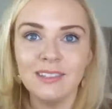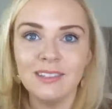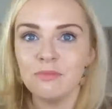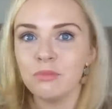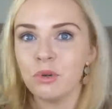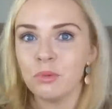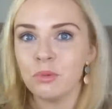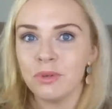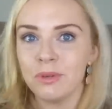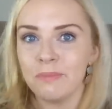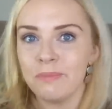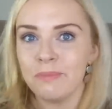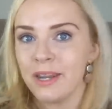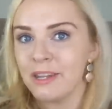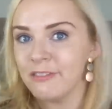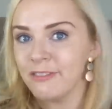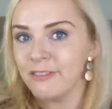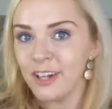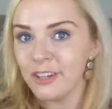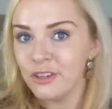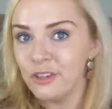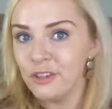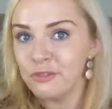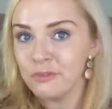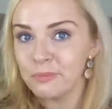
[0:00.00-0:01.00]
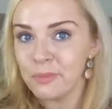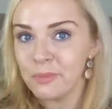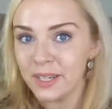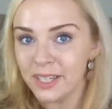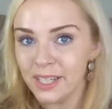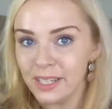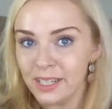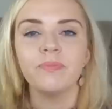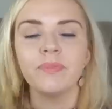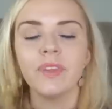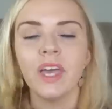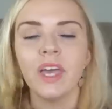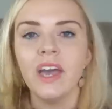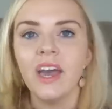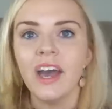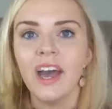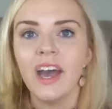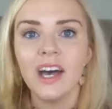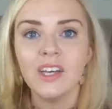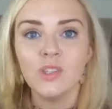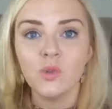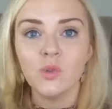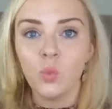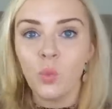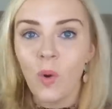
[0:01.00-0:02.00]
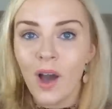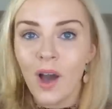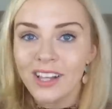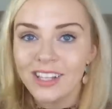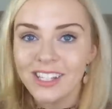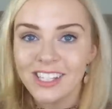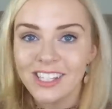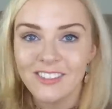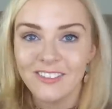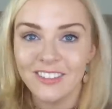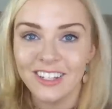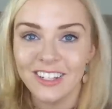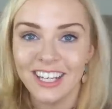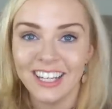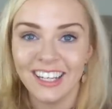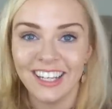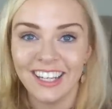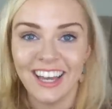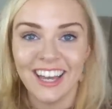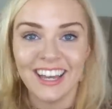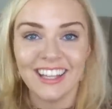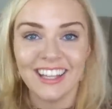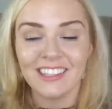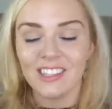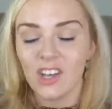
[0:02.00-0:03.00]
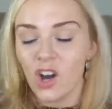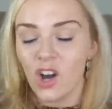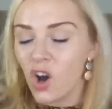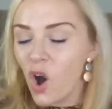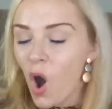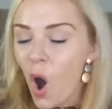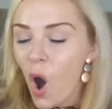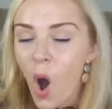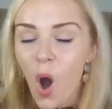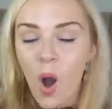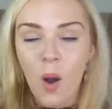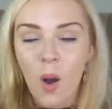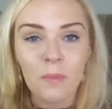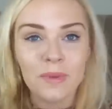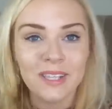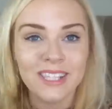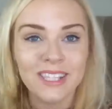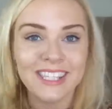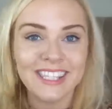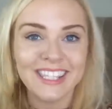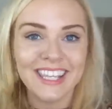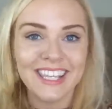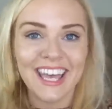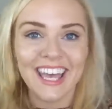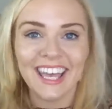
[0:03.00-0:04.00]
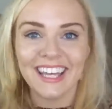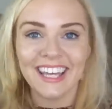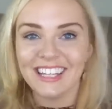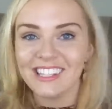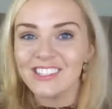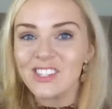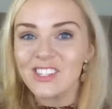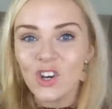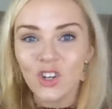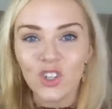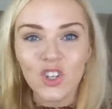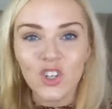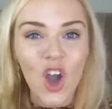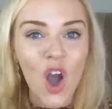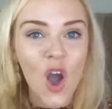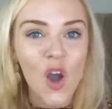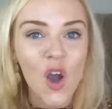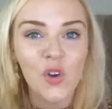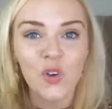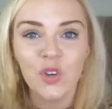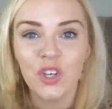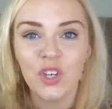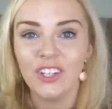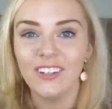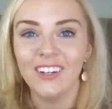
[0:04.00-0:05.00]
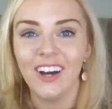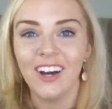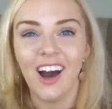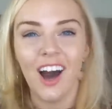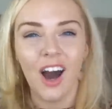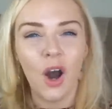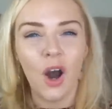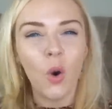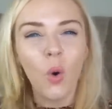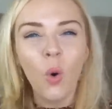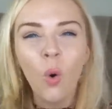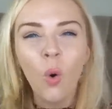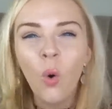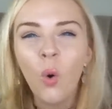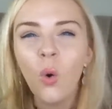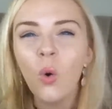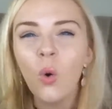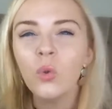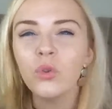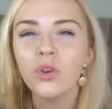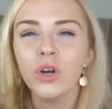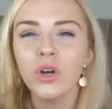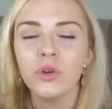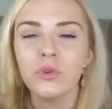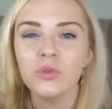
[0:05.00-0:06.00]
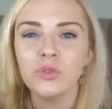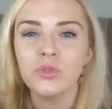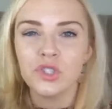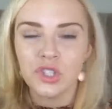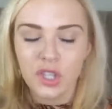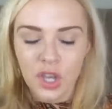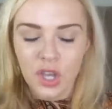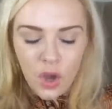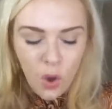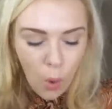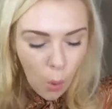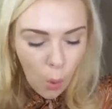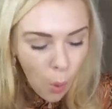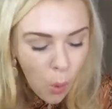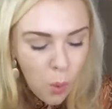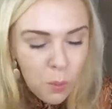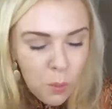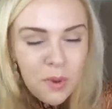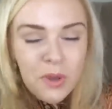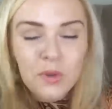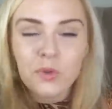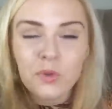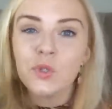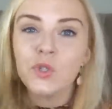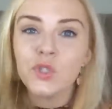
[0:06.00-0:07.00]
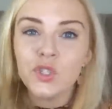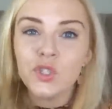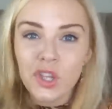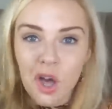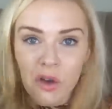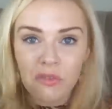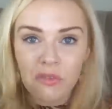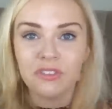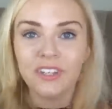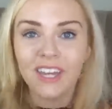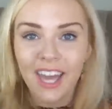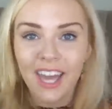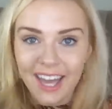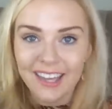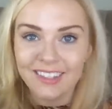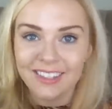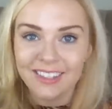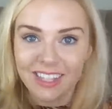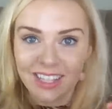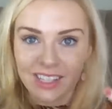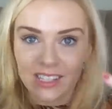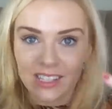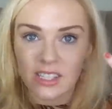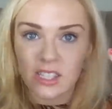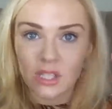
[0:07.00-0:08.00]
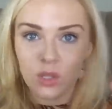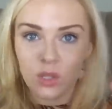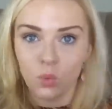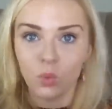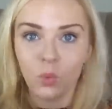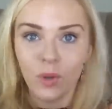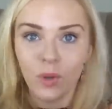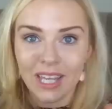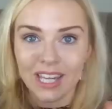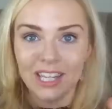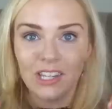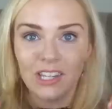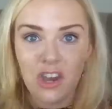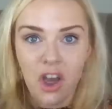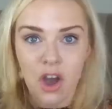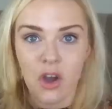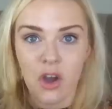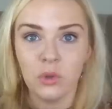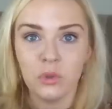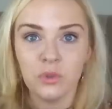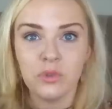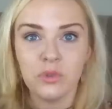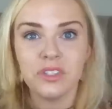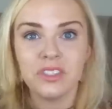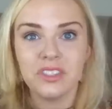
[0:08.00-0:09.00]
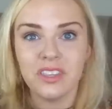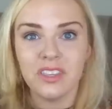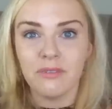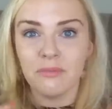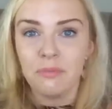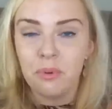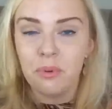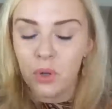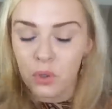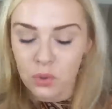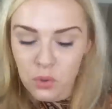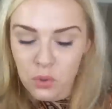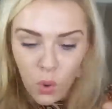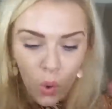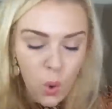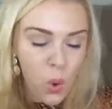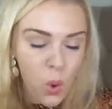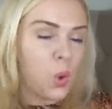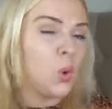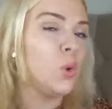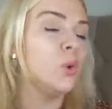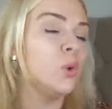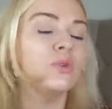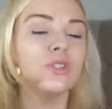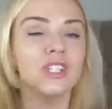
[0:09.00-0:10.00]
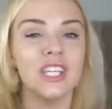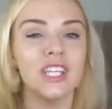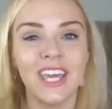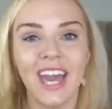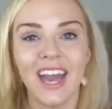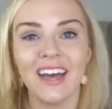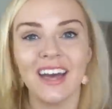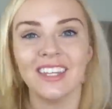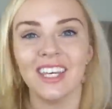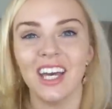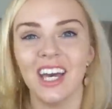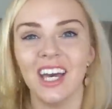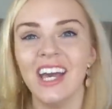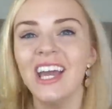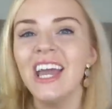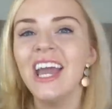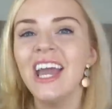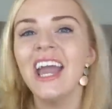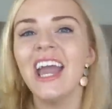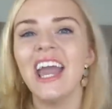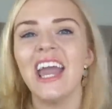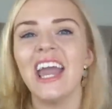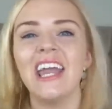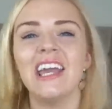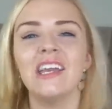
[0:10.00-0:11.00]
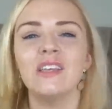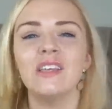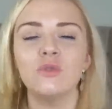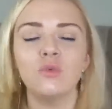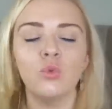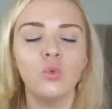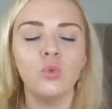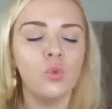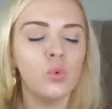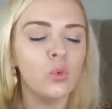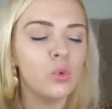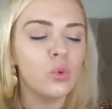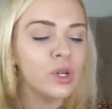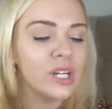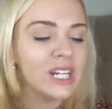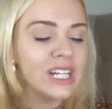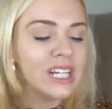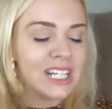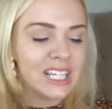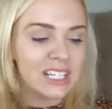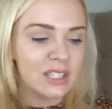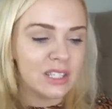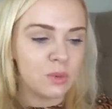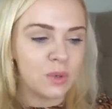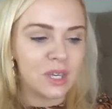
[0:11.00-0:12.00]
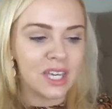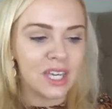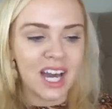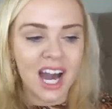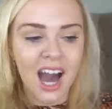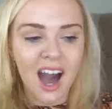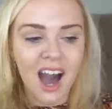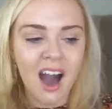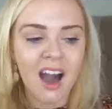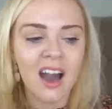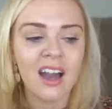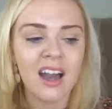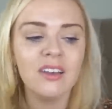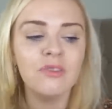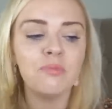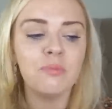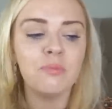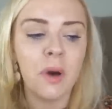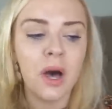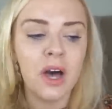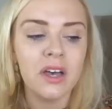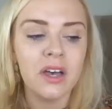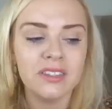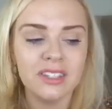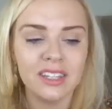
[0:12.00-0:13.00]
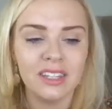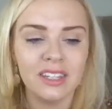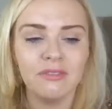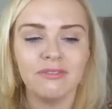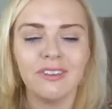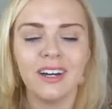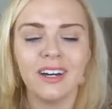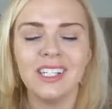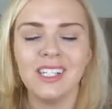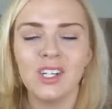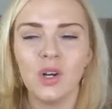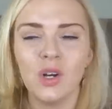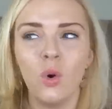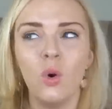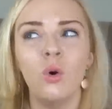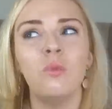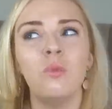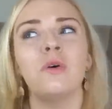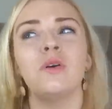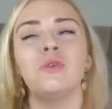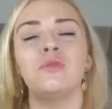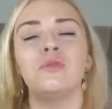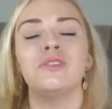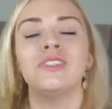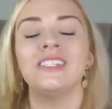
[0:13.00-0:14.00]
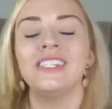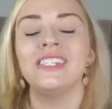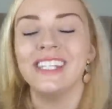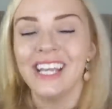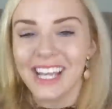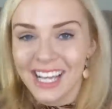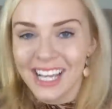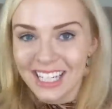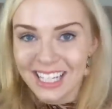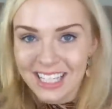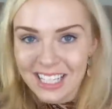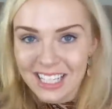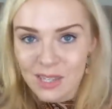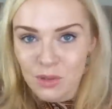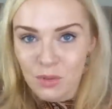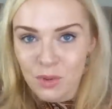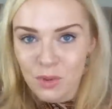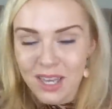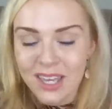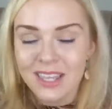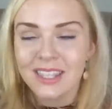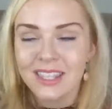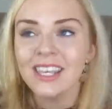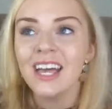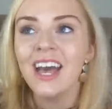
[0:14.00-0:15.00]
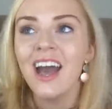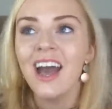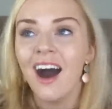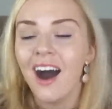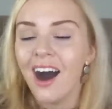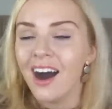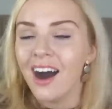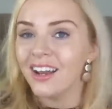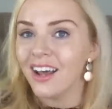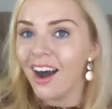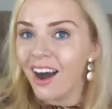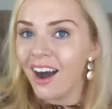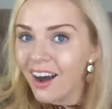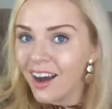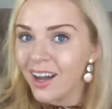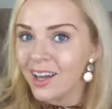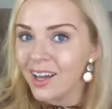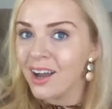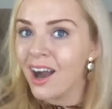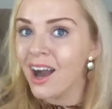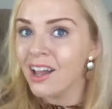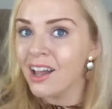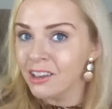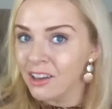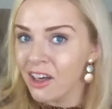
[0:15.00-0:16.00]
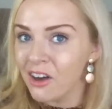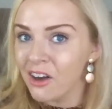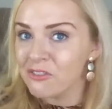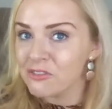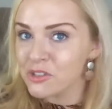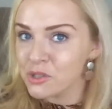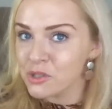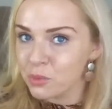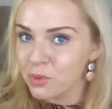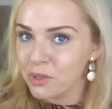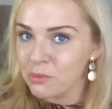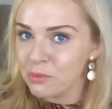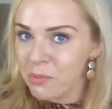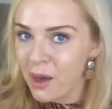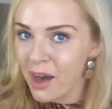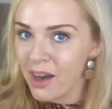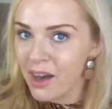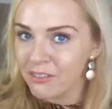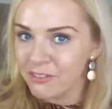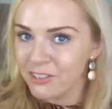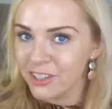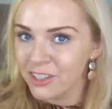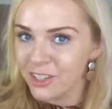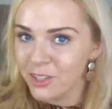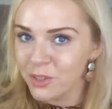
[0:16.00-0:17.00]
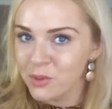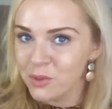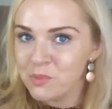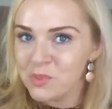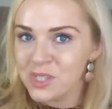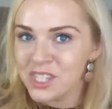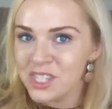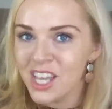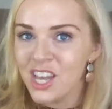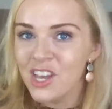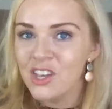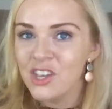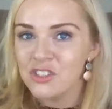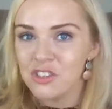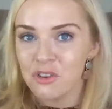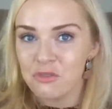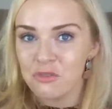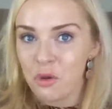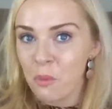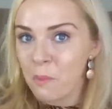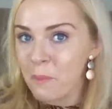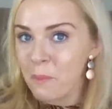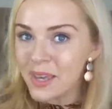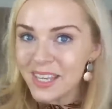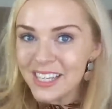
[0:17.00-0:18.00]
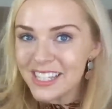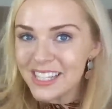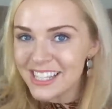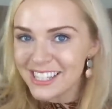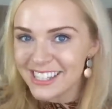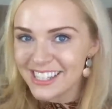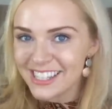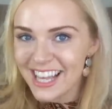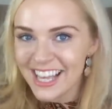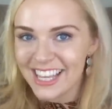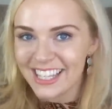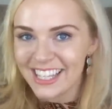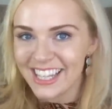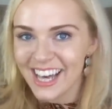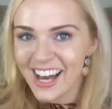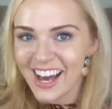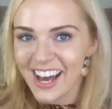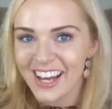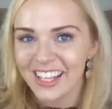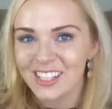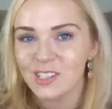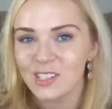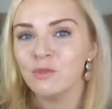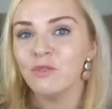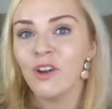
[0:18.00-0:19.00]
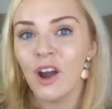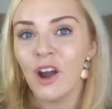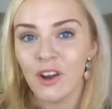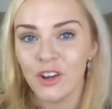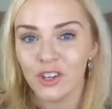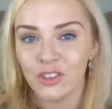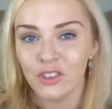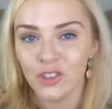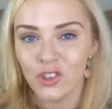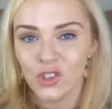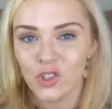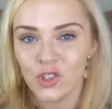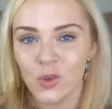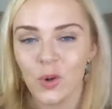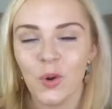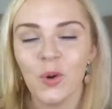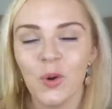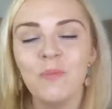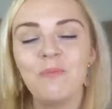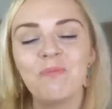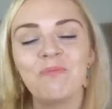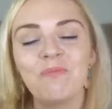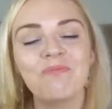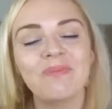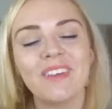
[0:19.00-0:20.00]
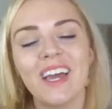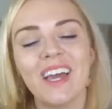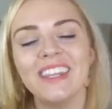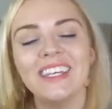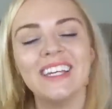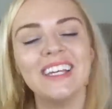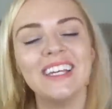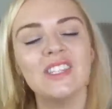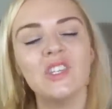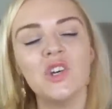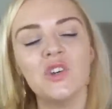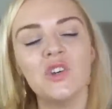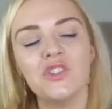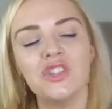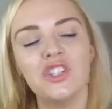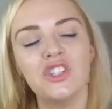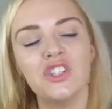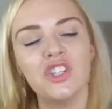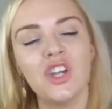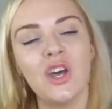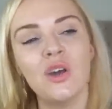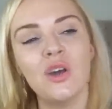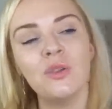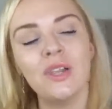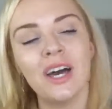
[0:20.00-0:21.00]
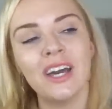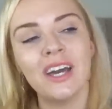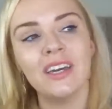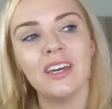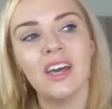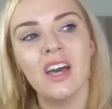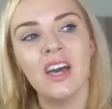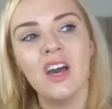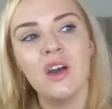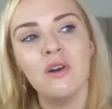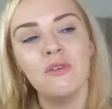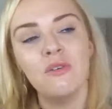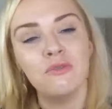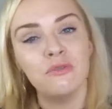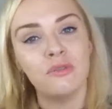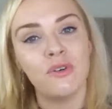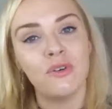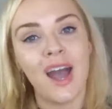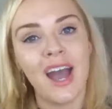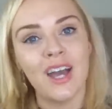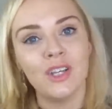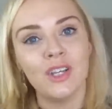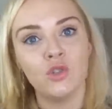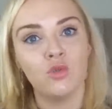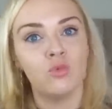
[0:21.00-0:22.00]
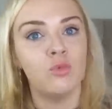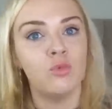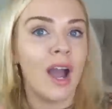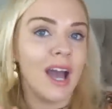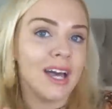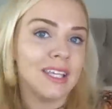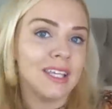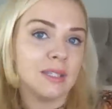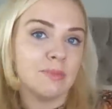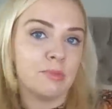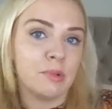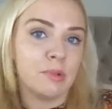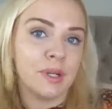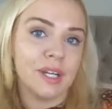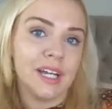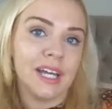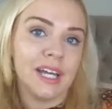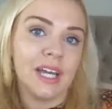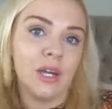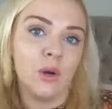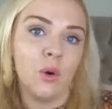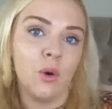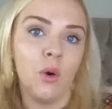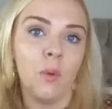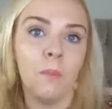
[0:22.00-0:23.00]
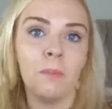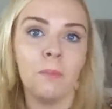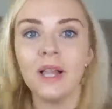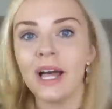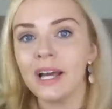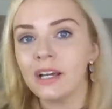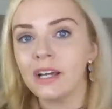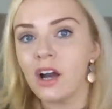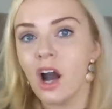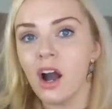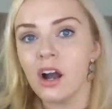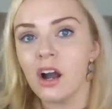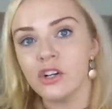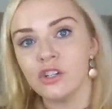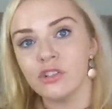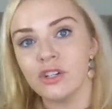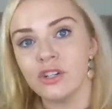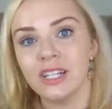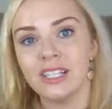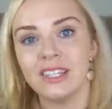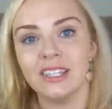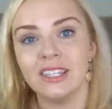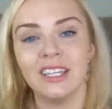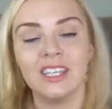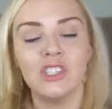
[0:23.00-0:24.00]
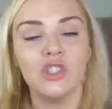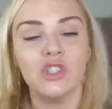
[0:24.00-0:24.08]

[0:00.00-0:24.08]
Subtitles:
It's probably better value for money. As well as vanilla, it's got almonds in, it's got coconut, all those almost suffocating sweet notes they've put all together. It's really sweet. I personally find it almost sickly sweet, and I love sweet perfumes, so for me to say that is very unusual. I think it's because there's no like fresh raspberry or blackcurrant or anything.